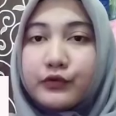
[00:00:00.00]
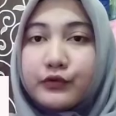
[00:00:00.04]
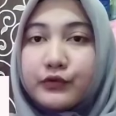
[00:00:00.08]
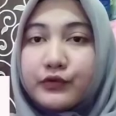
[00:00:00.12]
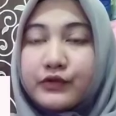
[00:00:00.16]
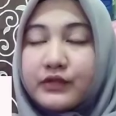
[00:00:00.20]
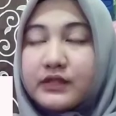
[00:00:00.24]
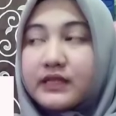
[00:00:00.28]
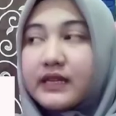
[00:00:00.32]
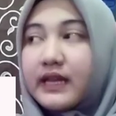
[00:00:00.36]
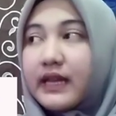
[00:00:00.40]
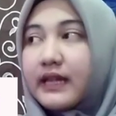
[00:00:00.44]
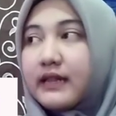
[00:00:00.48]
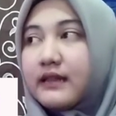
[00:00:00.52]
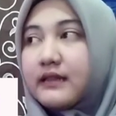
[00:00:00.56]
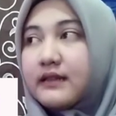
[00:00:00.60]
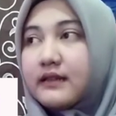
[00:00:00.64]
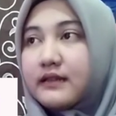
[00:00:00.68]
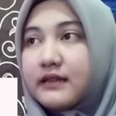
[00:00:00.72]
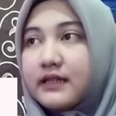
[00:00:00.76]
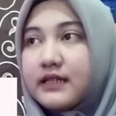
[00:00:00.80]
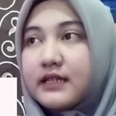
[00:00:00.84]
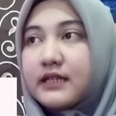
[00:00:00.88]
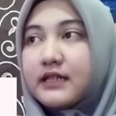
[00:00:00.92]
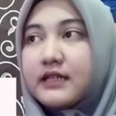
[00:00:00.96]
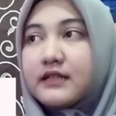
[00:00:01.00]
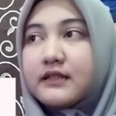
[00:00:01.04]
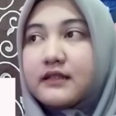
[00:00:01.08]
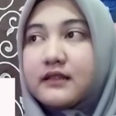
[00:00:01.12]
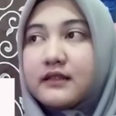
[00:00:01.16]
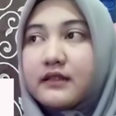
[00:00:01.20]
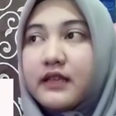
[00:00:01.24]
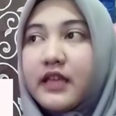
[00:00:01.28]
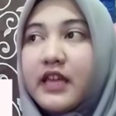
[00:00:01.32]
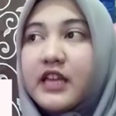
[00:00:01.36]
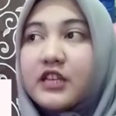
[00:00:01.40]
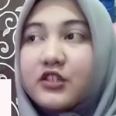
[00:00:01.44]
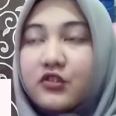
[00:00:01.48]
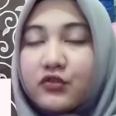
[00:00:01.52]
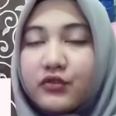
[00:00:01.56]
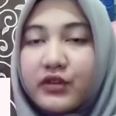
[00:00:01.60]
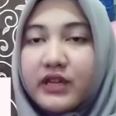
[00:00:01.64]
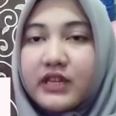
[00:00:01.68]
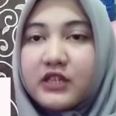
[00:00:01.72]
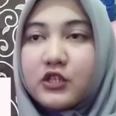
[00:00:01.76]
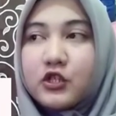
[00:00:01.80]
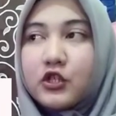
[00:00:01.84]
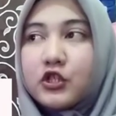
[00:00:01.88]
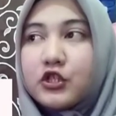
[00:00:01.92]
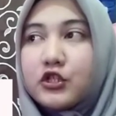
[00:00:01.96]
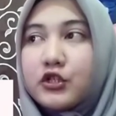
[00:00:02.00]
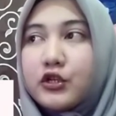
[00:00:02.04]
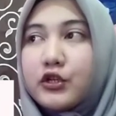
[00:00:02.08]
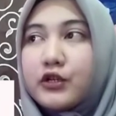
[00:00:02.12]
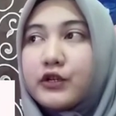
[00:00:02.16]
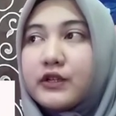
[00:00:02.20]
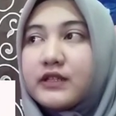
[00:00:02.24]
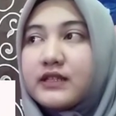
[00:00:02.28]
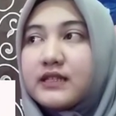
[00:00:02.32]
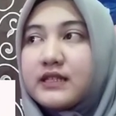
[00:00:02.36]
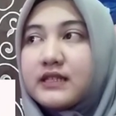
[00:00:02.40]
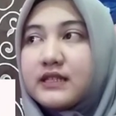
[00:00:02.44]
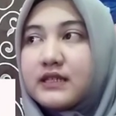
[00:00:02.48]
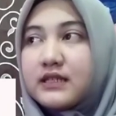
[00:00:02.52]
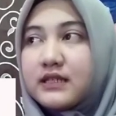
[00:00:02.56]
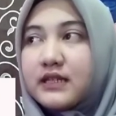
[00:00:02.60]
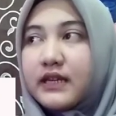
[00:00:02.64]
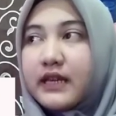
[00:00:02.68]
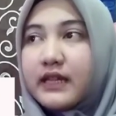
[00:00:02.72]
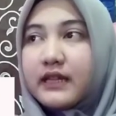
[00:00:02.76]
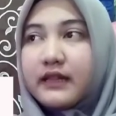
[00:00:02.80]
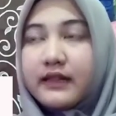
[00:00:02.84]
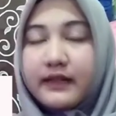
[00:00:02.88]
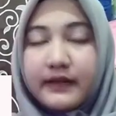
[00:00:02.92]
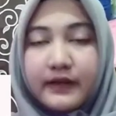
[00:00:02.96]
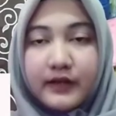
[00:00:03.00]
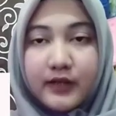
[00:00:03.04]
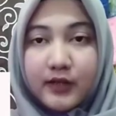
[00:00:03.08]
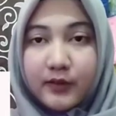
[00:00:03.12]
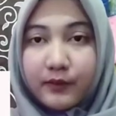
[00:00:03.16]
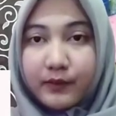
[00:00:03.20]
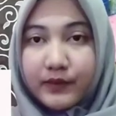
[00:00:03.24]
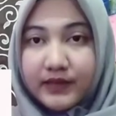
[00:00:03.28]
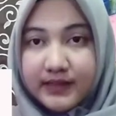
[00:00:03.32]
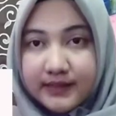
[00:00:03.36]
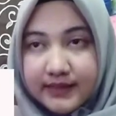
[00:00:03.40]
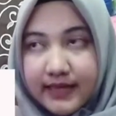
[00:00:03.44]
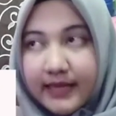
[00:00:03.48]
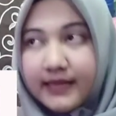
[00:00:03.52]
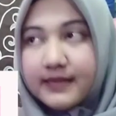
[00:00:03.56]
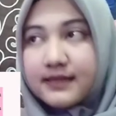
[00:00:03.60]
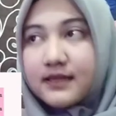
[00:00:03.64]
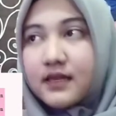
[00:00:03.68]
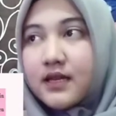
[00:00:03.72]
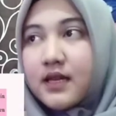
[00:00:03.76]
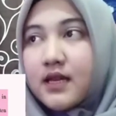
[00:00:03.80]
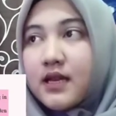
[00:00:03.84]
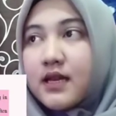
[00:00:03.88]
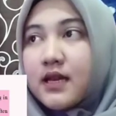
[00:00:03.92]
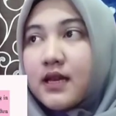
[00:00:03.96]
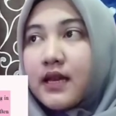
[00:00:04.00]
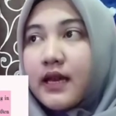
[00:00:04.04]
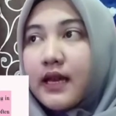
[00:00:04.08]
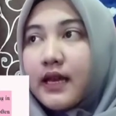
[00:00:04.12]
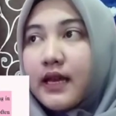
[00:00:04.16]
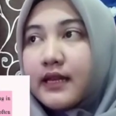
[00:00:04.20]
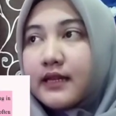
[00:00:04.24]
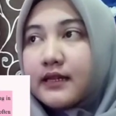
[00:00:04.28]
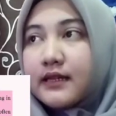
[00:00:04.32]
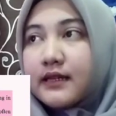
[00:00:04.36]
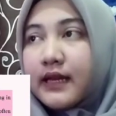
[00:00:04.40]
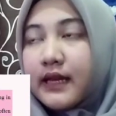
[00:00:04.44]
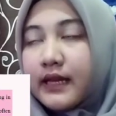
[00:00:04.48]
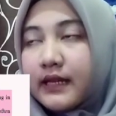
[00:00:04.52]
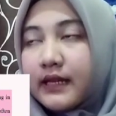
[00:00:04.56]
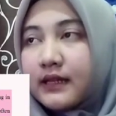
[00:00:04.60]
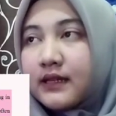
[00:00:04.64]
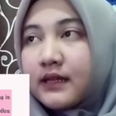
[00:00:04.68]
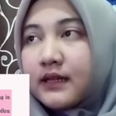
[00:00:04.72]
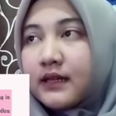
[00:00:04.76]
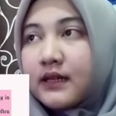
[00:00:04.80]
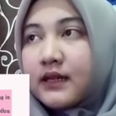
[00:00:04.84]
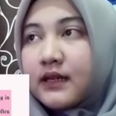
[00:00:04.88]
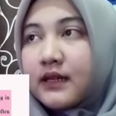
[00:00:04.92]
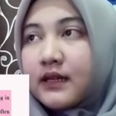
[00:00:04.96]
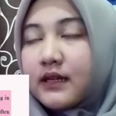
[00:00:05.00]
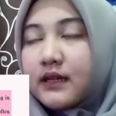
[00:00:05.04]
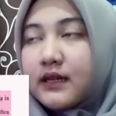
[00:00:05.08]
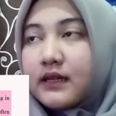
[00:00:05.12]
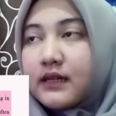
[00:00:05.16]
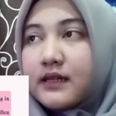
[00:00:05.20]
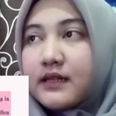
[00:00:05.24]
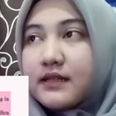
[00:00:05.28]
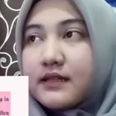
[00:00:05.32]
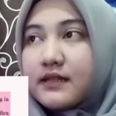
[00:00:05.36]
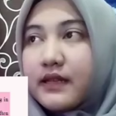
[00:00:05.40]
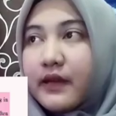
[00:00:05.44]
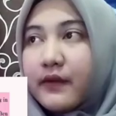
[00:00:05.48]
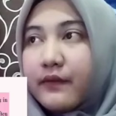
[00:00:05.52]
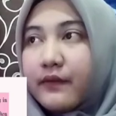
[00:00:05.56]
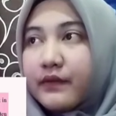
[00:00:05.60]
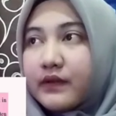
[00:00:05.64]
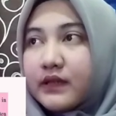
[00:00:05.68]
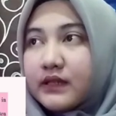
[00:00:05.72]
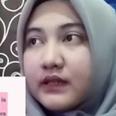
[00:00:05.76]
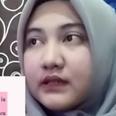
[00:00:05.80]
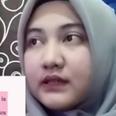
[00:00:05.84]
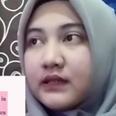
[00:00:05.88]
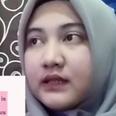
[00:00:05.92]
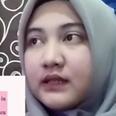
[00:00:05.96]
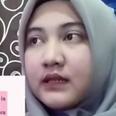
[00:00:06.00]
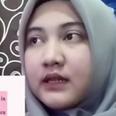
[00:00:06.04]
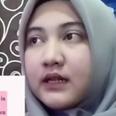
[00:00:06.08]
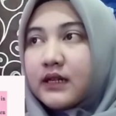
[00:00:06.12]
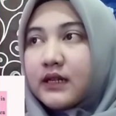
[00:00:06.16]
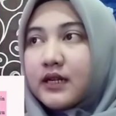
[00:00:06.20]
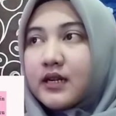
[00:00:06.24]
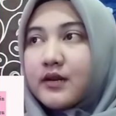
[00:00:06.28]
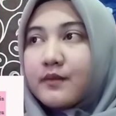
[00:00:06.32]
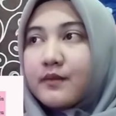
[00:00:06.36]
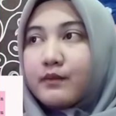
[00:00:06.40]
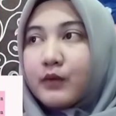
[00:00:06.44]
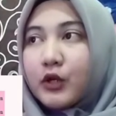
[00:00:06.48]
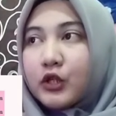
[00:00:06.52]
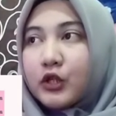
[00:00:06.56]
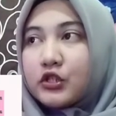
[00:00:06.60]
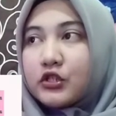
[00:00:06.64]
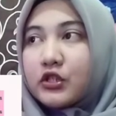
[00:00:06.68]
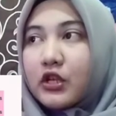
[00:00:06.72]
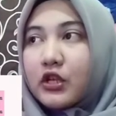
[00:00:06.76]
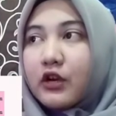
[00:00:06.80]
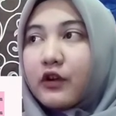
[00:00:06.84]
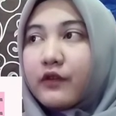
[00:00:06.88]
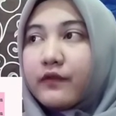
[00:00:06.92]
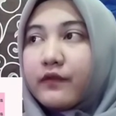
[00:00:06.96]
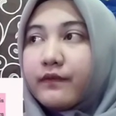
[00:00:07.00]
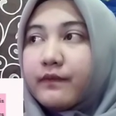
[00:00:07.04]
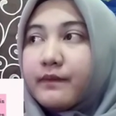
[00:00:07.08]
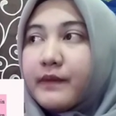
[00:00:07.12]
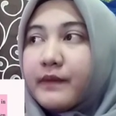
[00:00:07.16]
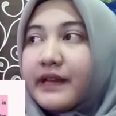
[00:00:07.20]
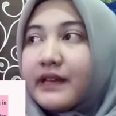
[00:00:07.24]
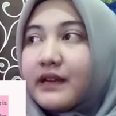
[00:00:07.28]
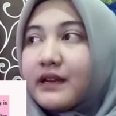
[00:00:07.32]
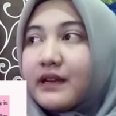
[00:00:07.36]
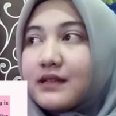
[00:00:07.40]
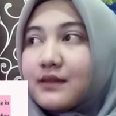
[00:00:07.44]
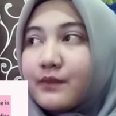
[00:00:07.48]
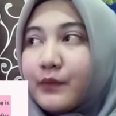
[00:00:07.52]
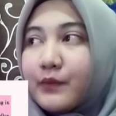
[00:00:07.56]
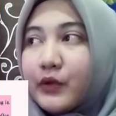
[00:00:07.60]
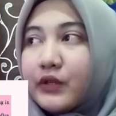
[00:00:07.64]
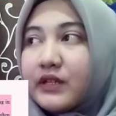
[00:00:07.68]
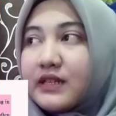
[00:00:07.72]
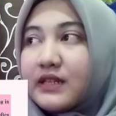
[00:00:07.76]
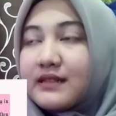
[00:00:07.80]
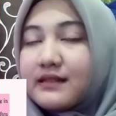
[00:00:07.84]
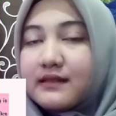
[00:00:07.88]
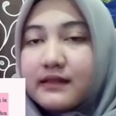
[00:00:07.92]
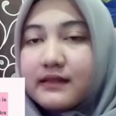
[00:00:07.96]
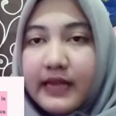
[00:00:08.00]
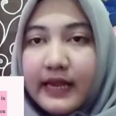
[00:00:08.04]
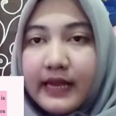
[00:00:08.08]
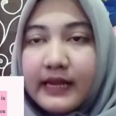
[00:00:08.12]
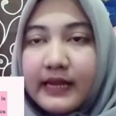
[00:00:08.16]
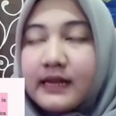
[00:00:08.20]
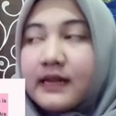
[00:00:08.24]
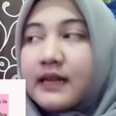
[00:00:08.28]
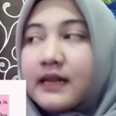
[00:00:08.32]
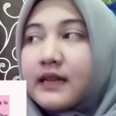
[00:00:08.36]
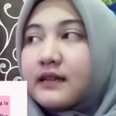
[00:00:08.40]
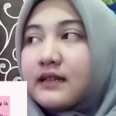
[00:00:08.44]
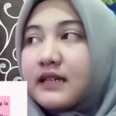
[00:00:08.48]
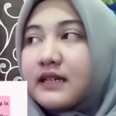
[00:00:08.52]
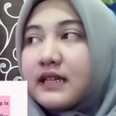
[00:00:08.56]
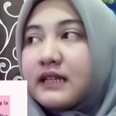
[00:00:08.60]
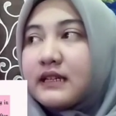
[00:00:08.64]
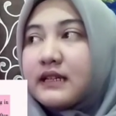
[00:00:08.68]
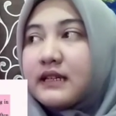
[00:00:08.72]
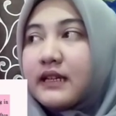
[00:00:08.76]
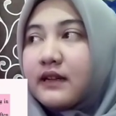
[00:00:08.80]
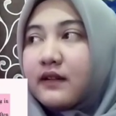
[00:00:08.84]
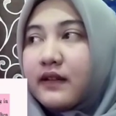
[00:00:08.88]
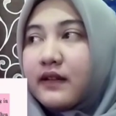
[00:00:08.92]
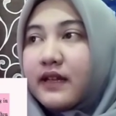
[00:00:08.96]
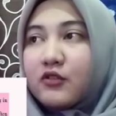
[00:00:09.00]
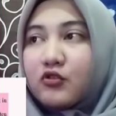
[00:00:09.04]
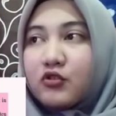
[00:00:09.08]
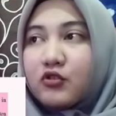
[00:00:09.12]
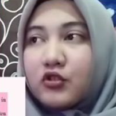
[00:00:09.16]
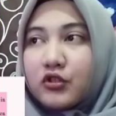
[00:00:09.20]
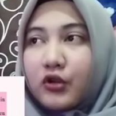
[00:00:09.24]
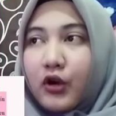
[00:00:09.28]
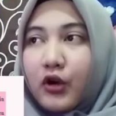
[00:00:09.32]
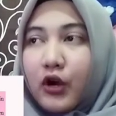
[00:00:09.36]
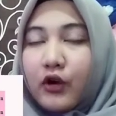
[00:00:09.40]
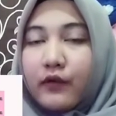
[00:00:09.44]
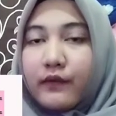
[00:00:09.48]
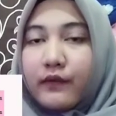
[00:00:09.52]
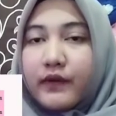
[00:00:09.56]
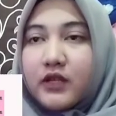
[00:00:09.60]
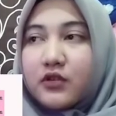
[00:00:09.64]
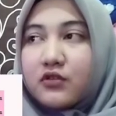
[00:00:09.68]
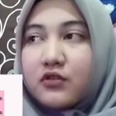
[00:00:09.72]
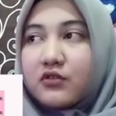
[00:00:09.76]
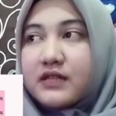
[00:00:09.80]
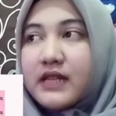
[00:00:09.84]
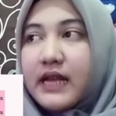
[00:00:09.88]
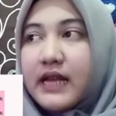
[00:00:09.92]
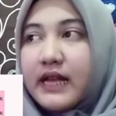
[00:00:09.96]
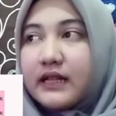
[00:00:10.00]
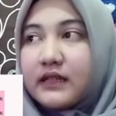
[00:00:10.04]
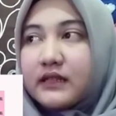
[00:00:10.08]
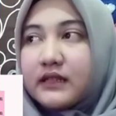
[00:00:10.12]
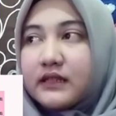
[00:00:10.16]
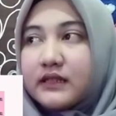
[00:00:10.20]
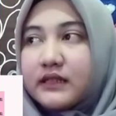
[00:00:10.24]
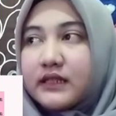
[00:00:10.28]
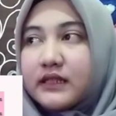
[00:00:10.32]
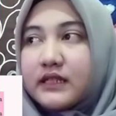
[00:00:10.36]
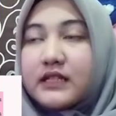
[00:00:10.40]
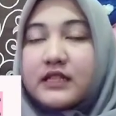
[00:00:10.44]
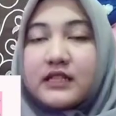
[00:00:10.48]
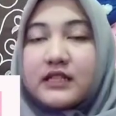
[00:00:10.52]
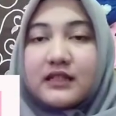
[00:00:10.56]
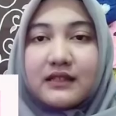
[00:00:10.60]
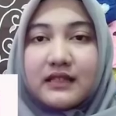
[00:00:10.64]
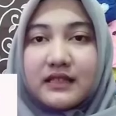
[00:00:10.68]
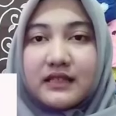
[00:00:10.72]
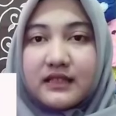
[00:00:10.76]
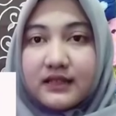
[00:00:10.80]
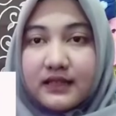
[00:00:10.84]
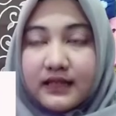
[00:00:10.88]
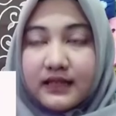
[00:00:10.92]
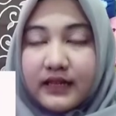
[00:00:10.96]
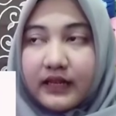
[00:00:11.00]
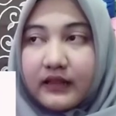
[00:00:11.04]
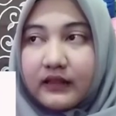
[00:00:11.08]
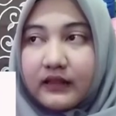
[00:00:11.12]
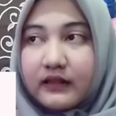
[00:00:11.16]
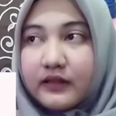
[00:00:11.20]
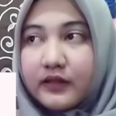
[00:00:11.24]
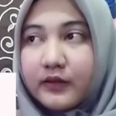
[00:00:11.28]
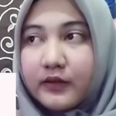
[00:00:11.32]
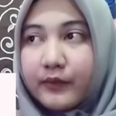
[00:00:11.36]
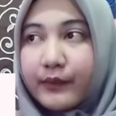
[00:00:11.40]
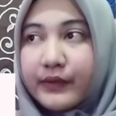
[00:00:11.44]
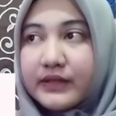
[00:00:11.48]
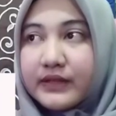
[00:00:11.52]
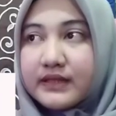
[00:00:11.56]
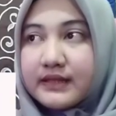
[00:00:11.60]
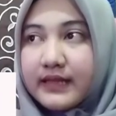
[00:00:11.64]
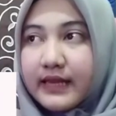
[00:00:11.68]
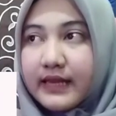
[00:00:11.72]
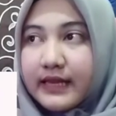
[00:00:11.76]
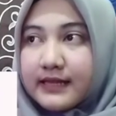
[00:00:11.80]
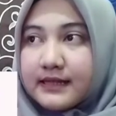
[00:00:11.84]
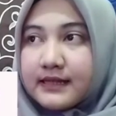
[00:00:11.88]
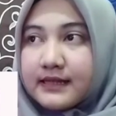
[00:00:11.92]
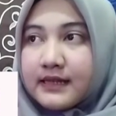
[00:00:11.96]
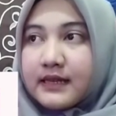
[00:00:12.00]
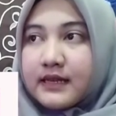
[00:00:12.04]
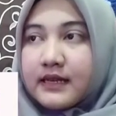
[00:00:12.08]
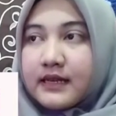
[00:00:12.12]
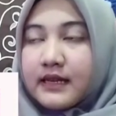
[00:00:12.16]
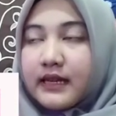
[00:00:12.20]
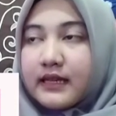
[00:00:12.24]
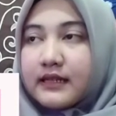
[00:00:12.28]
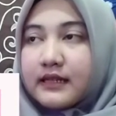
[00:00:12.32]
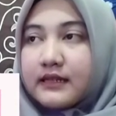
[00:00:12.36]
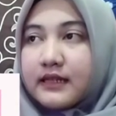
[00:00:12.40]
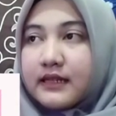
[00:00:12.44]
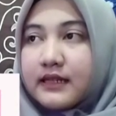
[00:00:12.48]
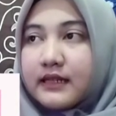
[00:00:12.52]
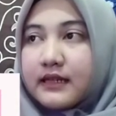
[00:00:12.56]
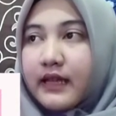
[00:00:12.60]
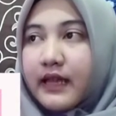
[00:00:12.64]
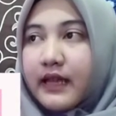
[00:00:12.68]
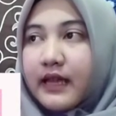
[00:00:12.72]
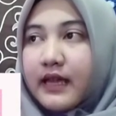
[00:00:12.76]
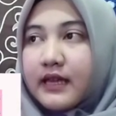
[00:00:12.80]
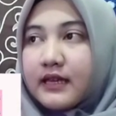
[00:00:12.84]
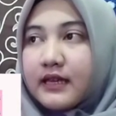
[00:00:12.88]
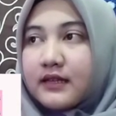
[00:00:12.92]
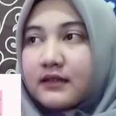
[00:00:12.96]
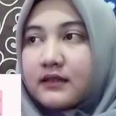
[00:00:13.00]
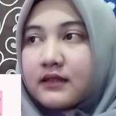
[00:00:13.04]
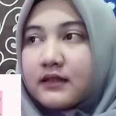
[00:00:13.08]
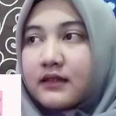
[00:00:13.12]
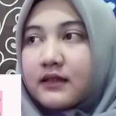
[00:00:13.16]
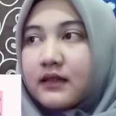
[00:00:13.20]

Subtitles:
using e-learning in education or teaching and learning process. And then the 7, most of my respondents said that their lecture often use e-learning in teaching and learning process. And then 8,